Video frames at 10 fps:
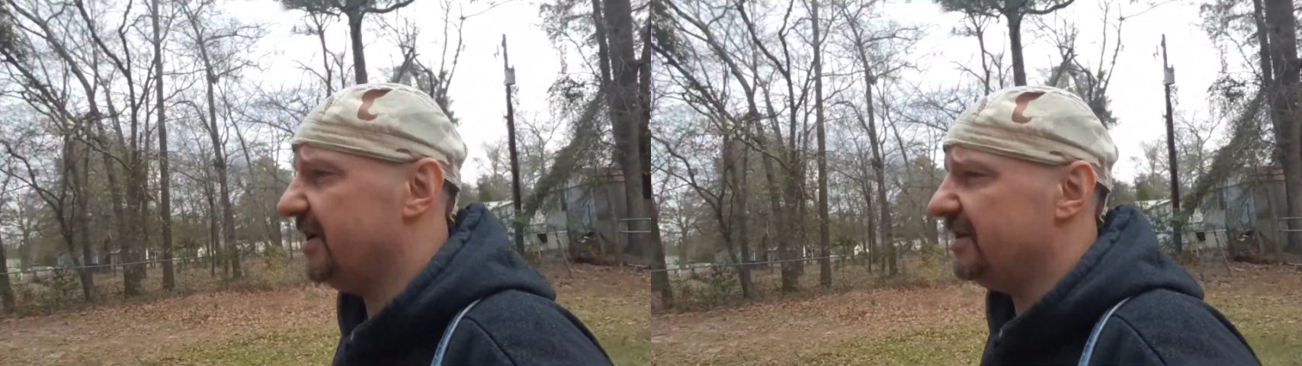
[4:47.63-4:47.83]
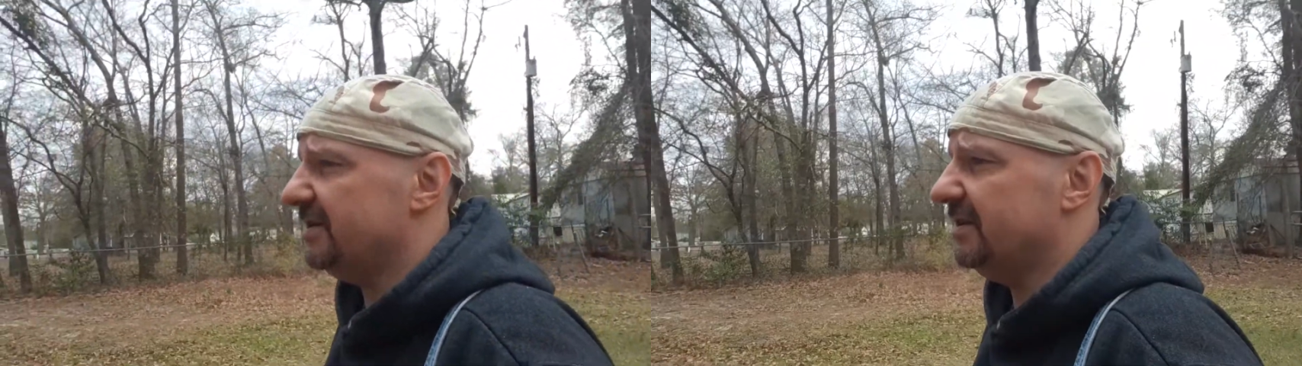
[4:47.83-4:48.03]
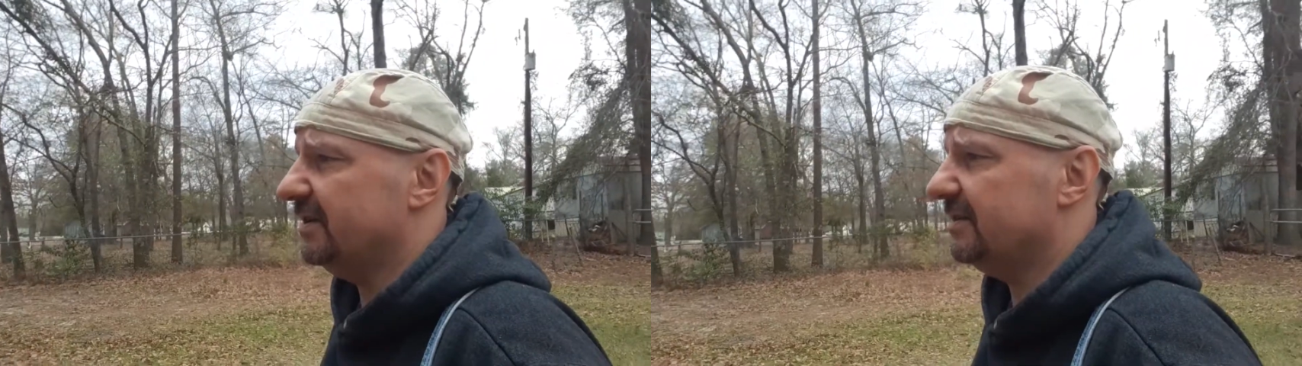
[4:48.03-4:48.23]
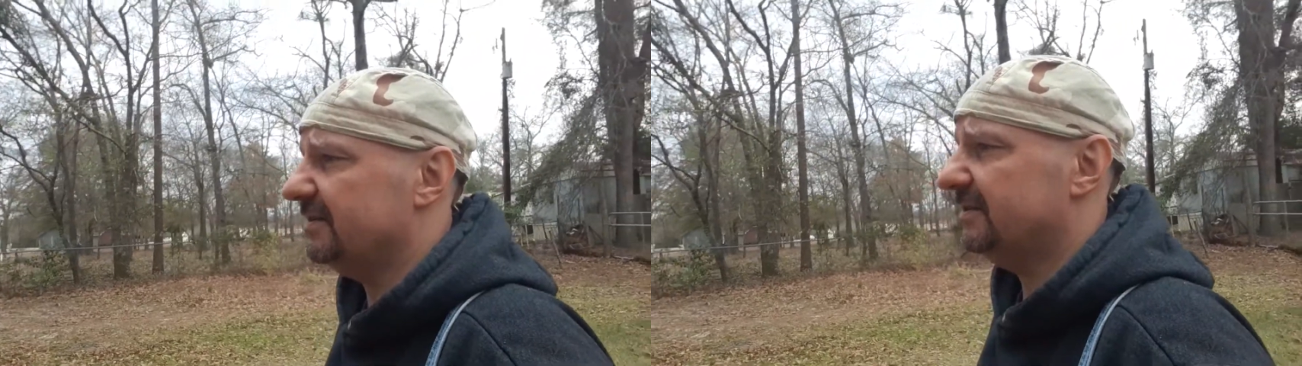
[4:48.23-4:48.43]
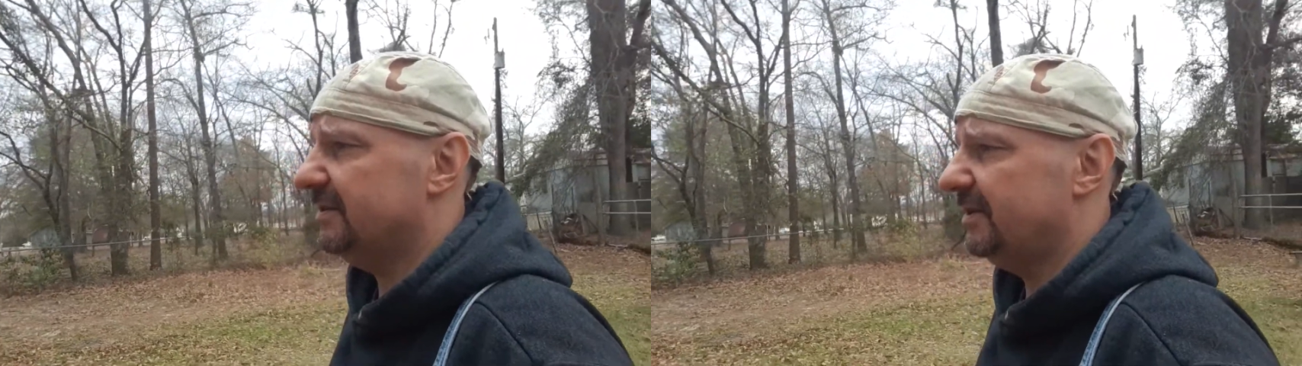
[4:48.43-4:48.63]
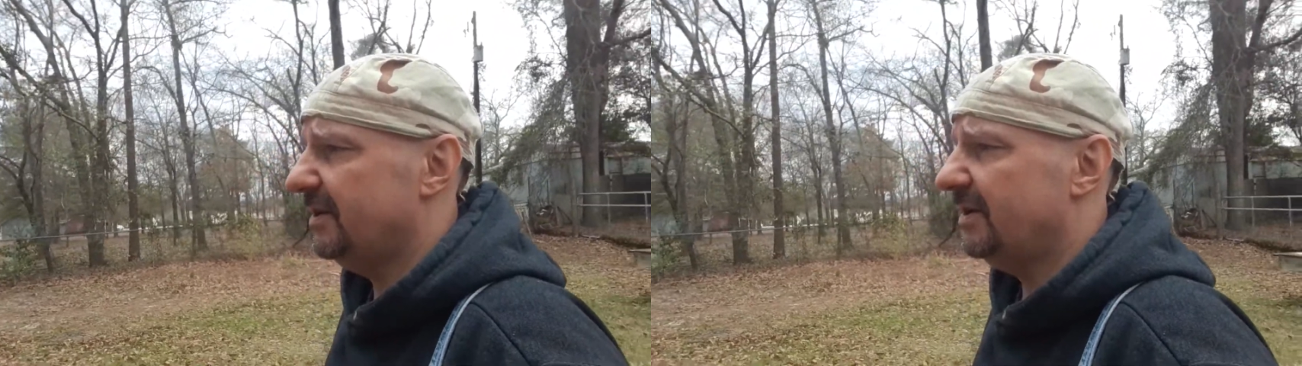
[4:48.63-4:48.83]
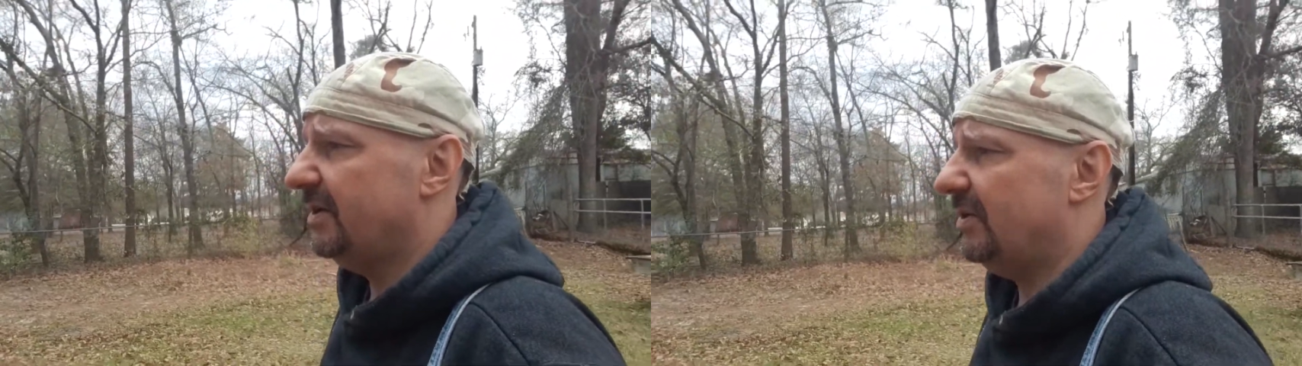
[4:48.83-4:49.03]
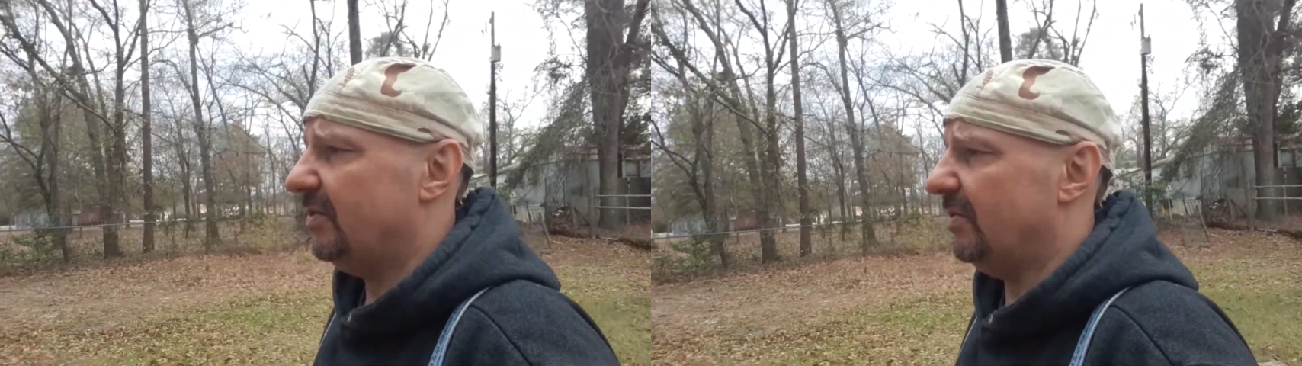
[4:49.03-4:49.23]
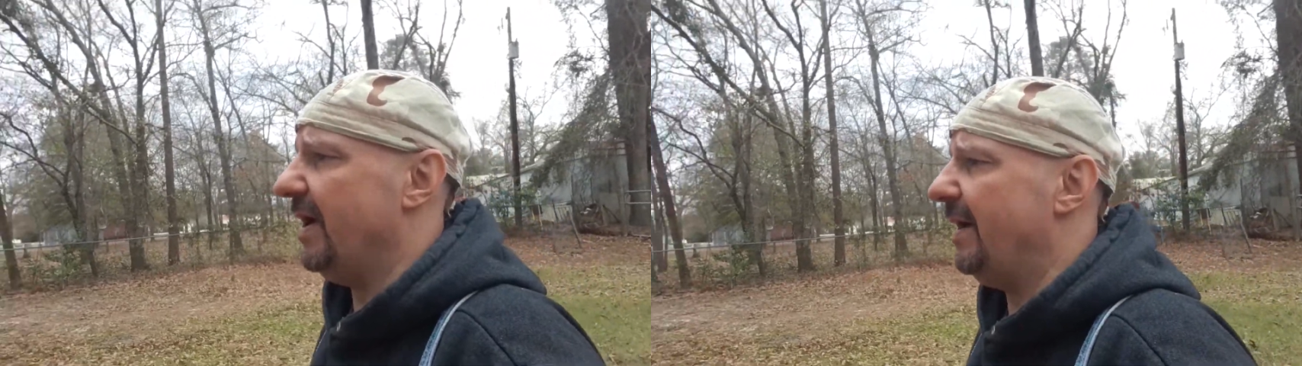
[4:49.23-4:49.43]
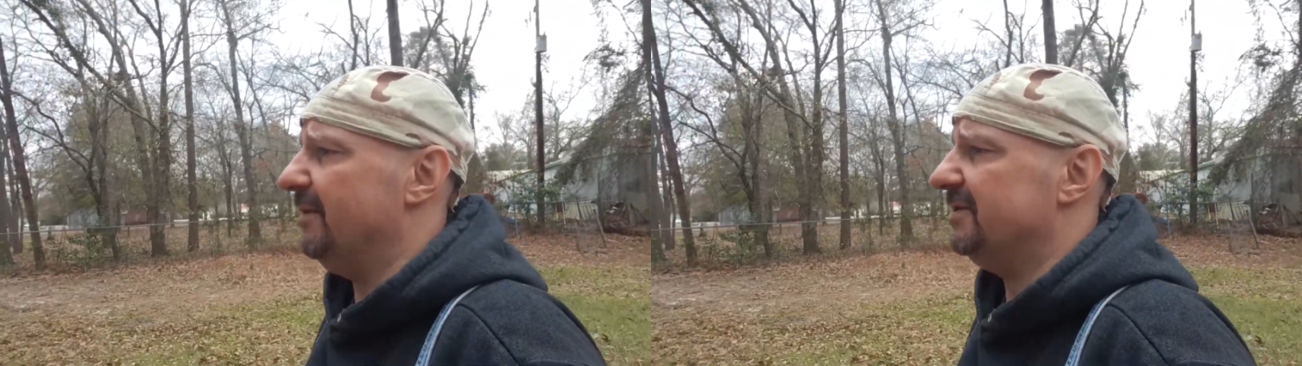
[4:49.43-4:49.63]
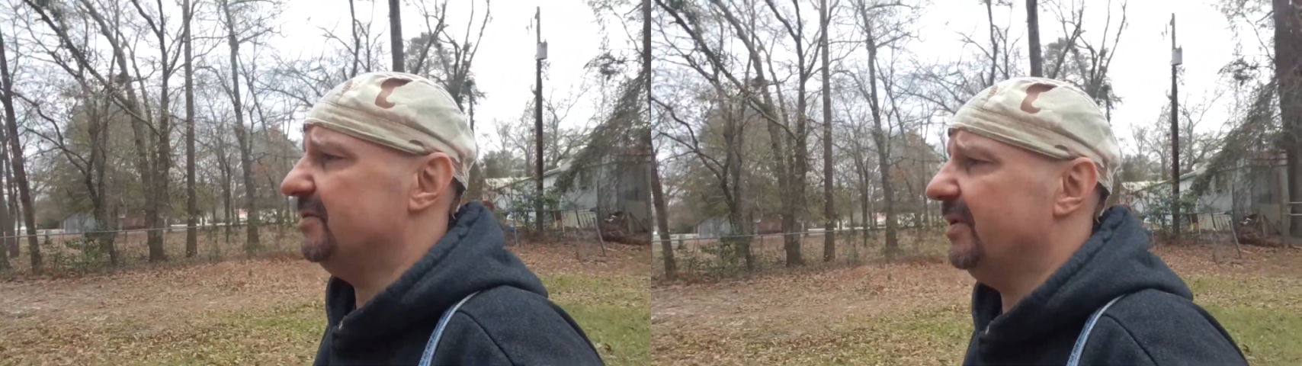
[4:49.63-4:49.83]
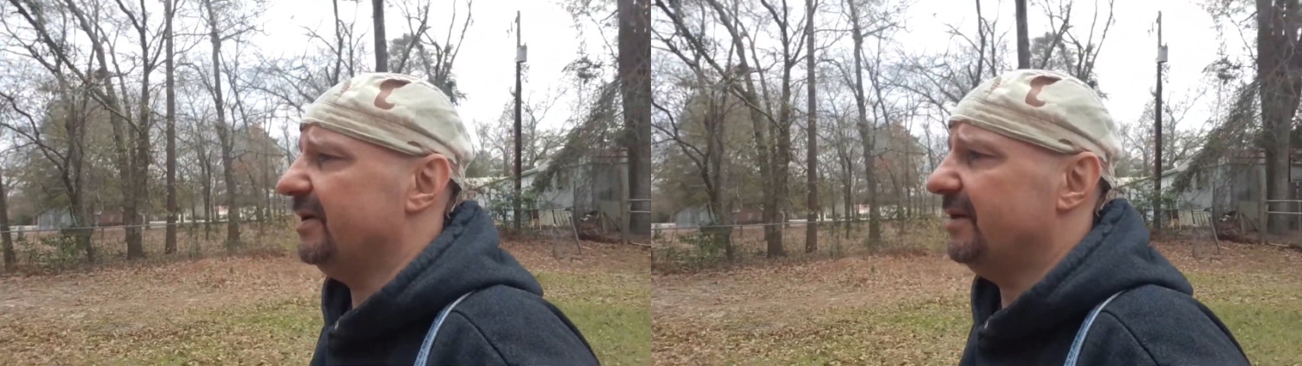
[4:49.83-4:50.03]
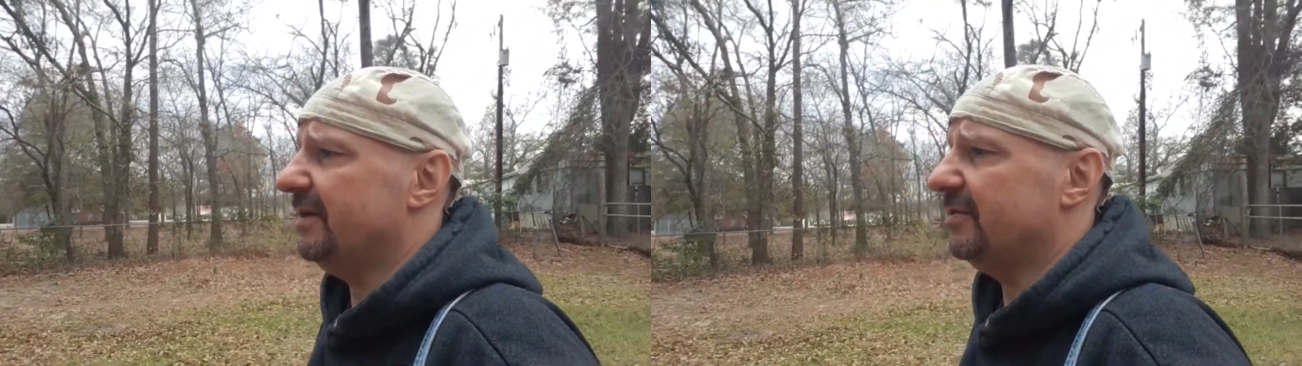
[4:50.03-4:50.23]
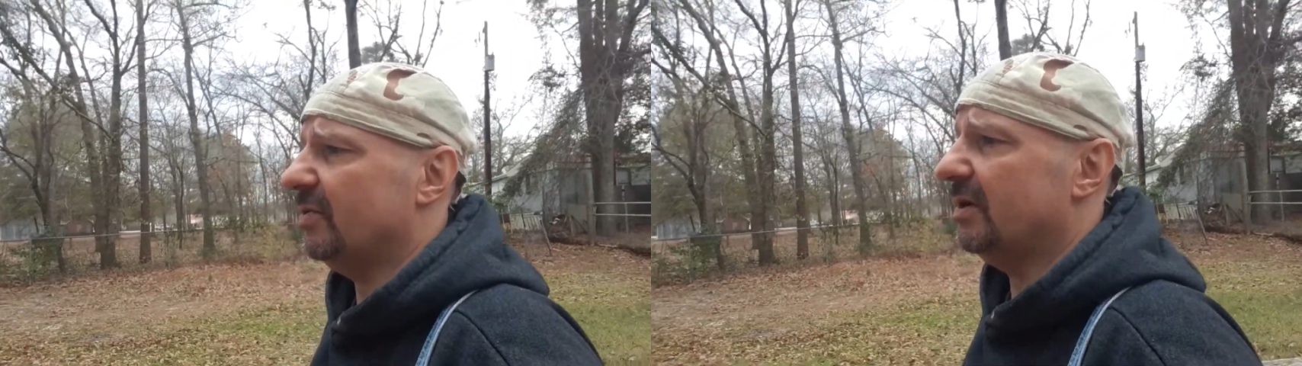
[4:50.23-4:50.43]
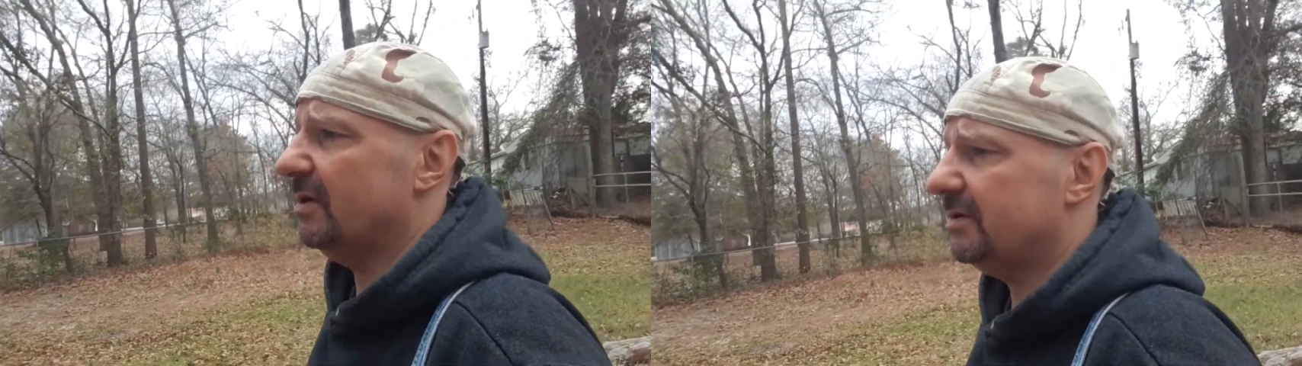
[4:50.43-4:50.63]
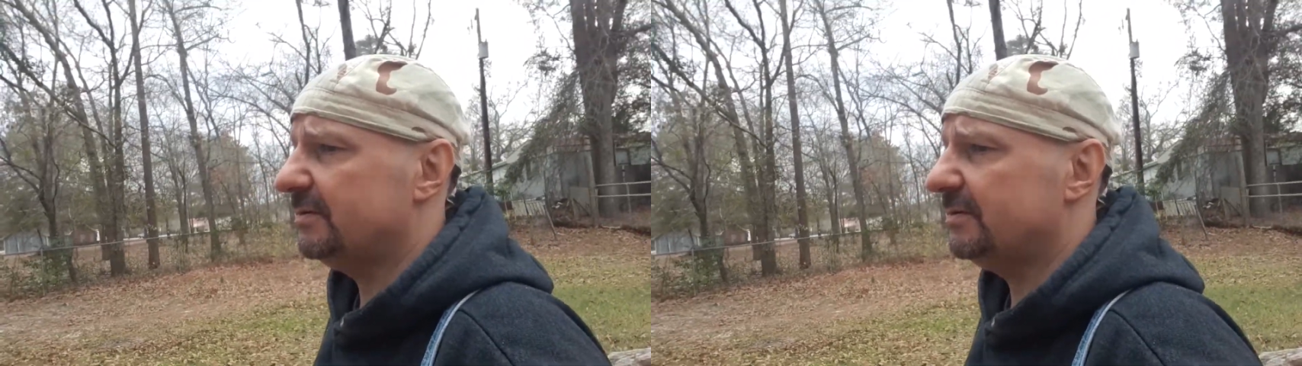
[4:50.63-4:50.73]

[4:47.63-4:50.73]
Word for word: chasing the rabbits, the way things were,